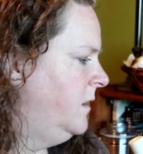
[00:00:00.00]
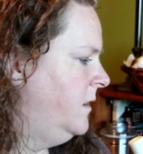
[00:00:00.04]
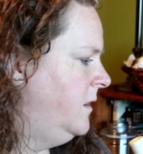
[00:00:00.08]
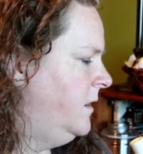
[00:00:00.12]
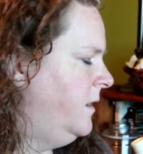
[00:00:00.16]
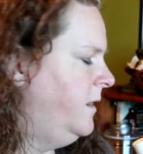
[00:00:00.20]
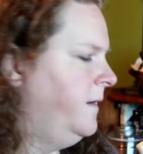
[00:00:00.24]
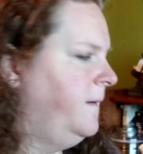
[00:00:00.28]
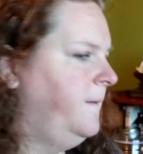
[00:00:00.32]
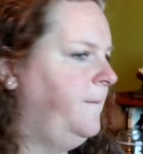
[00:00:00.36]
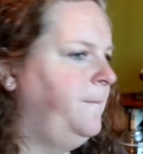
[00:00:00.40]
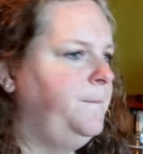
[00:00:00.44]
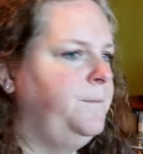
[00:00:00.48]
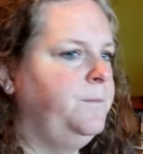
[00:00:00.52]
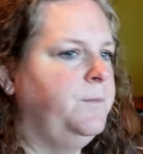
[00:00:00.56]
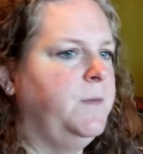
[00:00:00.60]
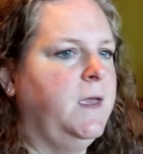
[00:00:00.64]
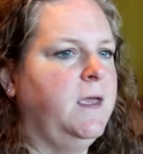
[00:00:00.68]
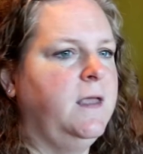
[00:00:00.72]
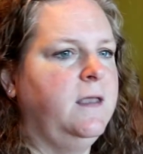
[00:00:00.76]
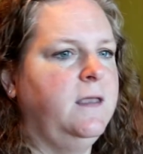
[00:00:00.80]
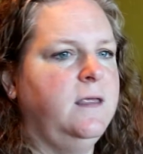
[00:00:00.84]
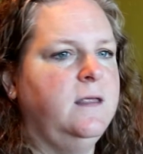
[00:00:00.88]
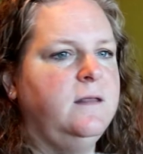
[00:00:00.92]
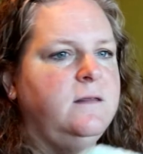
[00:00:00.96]
And
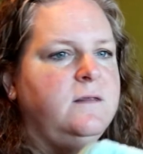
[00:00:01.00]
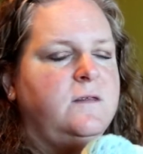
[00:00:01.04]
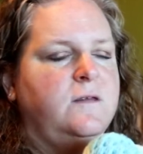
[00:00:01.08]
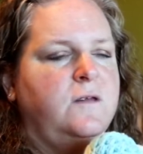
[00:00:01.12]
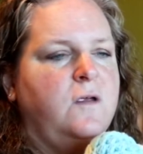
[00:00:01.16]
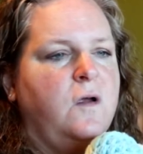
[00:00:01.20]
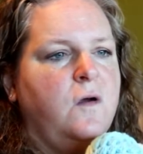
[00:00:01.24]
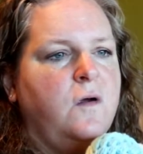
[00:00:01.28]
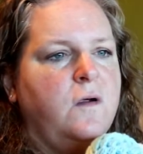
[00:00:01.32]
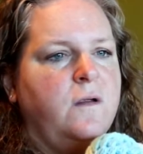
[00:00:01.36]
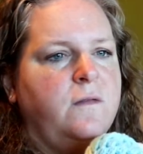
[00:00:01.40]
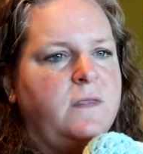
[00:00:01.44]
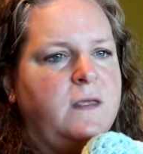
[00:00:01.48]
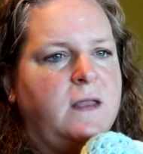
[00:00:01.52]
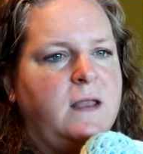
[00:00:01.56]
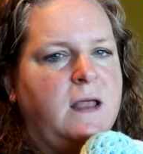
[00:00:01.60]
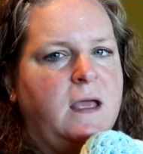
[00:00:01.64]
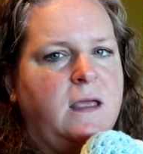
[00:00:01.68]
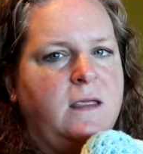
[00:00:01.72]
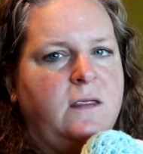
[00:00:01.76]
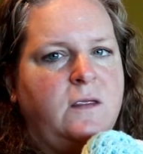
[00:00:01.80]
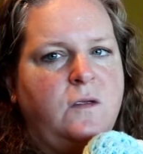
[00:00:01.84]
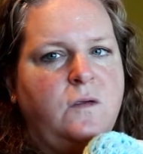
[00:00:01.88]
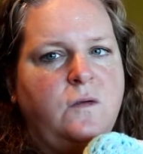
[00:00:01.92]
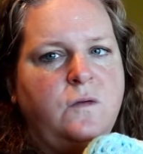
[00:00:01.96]
it's yarn that I
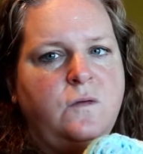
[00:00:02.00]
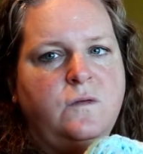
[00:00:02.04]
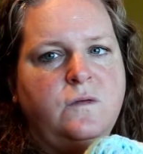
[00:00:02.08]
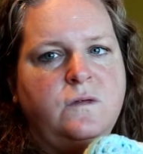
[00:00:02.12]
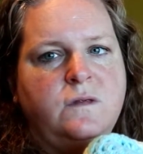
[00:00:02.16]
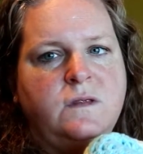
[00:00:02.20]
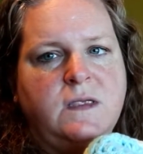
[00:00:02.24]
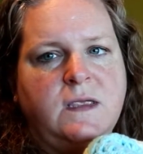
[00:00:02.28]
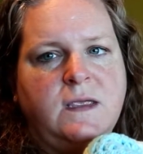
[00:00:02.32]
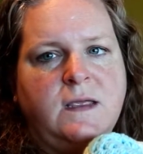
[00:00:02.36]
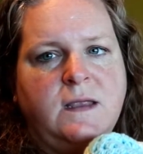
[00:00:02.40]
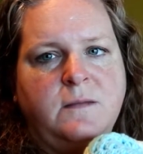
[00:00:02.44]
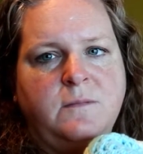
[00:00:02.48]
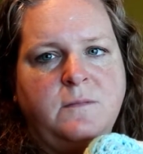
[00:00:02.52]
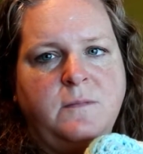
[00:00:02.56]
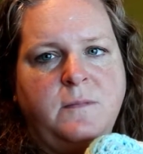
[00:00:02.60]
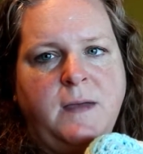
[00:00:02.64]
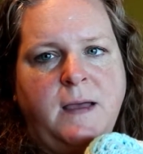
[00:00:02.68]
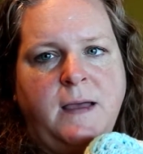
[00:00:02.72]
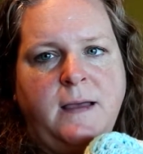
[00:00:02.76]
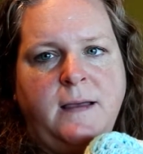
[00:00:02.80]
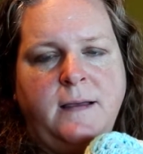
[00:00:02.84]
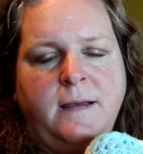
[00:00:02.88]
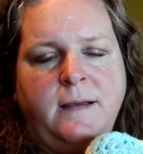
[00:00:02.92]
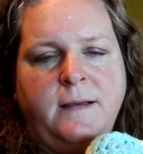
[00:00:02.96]
used in
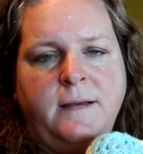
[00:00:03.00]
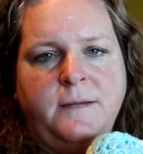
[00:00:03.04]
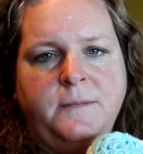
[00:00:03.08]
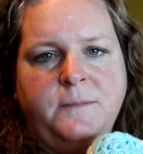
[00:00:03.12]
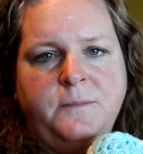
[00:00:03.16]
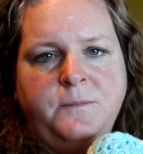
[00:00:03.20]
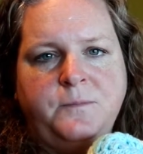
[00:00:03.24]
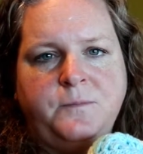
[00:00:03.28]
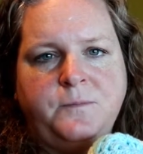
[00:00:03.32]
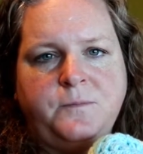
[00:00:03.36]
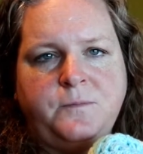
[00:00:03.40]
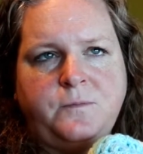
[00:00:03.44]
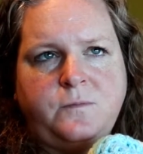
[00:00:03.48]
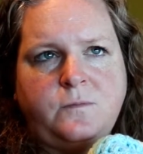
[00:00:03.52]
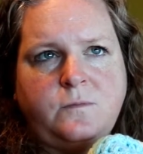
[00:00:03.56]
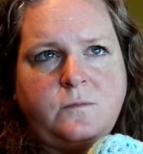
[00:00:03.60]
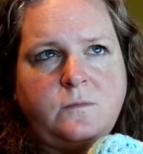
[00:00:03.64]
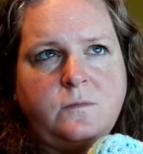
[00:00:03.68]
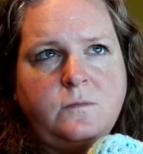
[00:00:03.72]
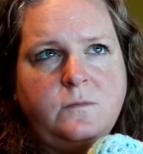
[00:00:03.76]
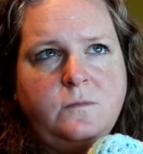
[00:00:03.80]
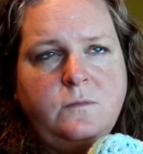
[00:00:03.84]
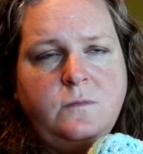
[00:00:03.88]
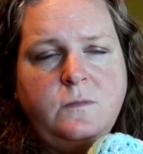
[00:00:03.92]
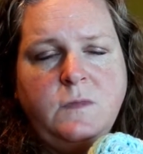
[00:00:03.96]
that
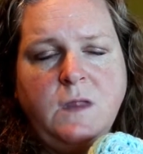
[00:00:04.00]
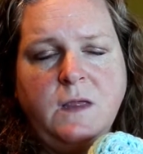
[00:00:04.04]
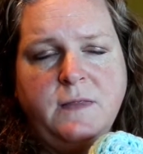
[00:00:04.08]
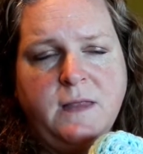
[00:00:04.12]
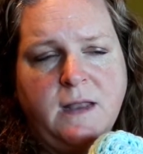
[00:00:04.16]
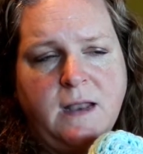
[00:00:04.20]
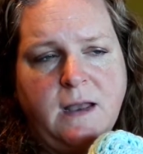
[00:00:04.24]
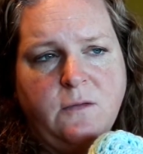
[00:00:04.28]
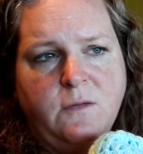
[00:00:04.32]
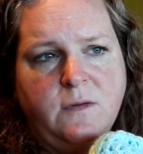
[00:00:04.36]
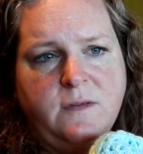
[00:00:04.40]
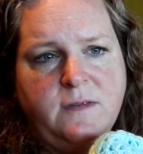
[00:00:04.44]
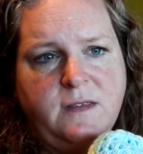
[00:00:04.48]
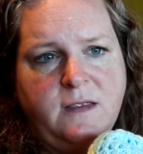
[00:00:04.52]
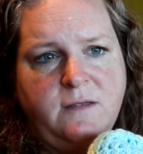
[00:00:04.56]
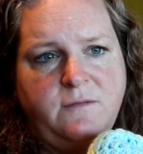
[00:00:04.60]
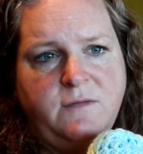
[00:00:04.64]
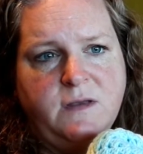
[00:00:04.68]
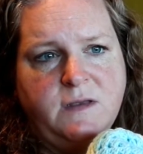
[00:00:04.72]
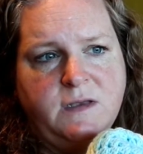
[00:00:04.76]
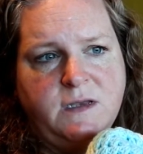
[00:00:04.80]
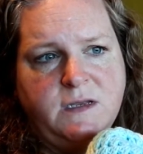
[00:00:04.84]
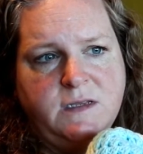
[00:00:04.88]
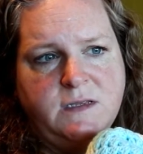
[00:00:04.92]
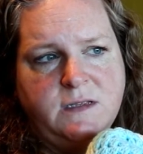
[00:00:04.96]
I received
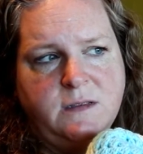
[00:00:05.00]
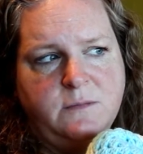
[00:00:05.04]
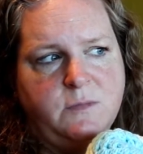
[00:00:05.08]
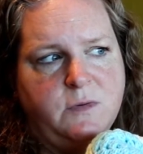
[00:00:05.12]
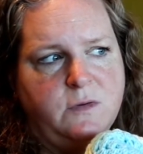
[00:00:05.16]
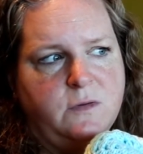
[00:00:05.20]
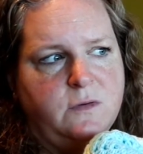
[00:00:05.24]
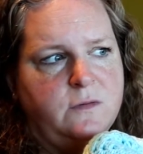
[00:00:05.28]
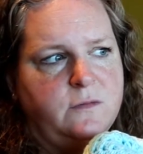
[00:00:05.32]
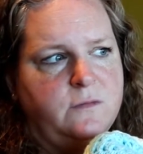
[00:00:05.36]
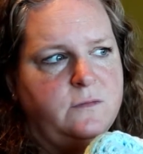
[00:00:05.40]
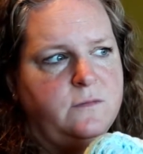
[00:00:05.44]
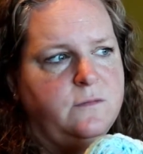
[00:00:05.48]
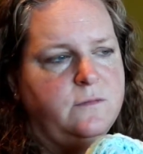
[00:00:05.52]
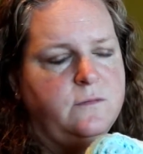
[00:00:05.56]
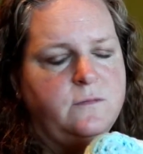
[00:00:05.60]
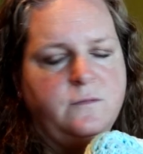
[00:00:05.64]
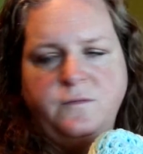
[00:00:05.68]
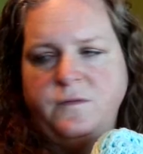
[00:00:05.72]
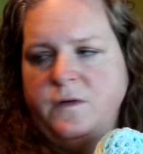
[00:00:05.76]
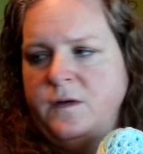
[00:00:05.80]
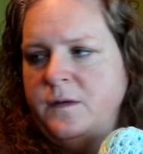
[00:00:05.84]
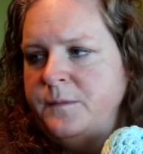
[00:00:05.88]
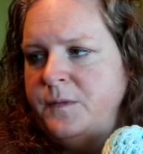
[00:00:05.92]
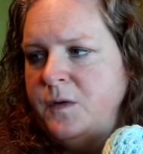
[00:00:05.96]
in December
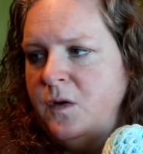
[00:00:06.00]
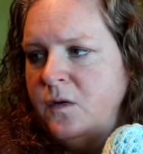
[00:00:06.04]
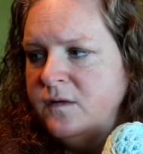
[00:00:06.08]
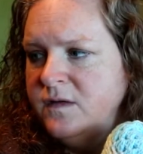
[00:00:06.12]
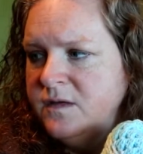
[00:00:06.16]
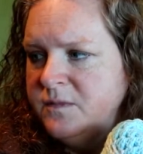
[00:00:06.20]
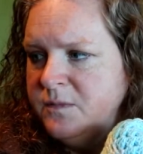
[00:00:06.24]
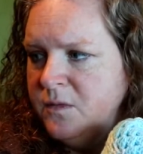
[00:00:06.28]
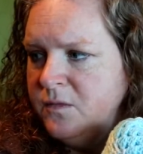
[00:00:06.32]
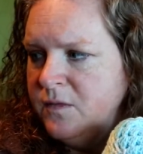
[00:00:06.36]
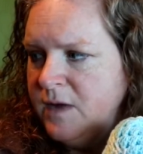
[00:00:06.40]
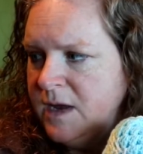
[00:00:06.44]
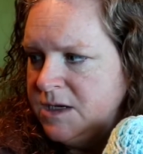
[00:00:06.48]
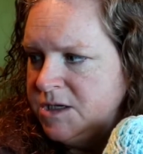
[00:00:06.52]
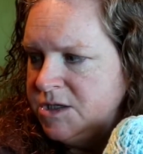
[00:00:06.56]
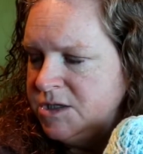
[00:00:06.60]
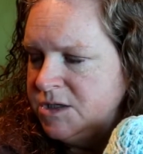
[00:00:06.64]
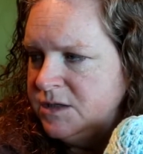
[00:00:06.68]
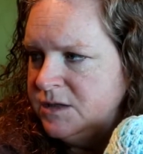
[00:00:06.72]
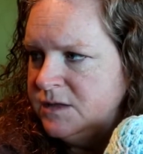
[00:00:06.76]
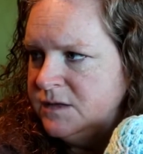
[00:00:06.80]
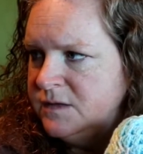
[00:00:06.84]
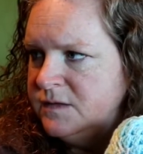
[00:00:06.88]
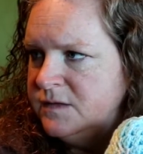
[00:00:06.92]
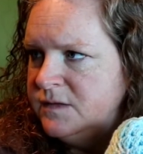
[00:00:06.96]
from Yarn
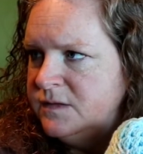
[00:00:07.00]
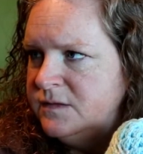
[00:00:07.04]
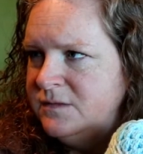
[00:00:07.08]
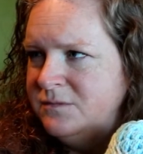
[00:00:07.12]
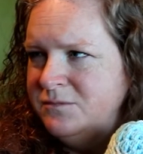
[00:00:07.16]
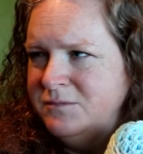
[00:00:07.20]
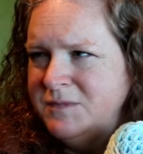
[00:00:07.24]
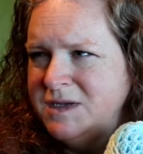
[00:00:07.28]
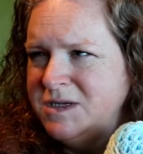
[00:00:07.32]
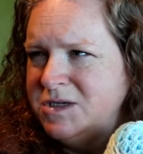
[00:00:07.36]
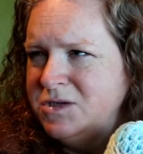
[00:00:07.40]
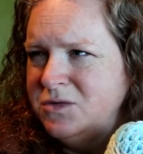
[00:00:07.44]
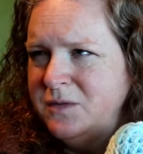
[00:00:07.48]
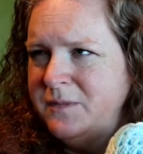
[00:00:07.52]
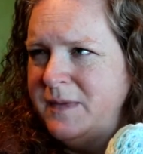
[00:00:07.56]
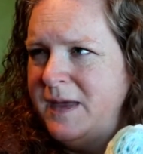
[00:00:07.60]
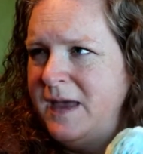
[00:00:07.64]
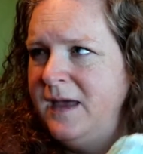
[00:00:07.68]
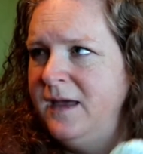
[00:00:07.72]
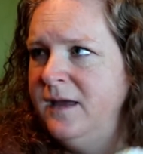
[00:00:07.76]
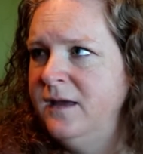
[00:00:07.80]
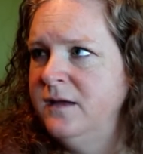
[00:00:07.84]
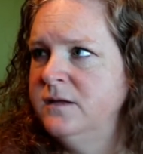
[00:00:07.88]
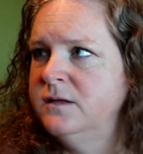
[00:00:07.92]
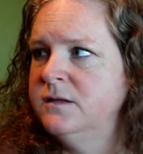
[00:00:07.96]
Inspirations mystery
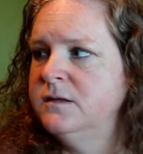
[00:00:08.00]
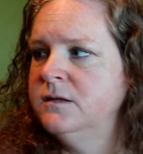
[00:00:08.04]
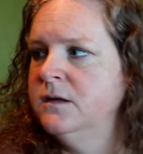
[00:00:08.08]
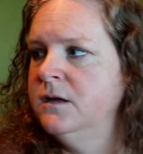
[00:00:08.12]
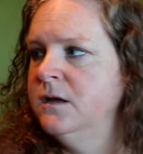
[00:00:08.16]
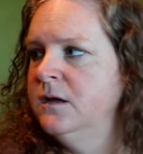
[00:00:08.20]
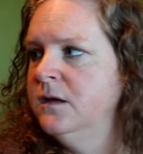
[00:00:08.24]
bags.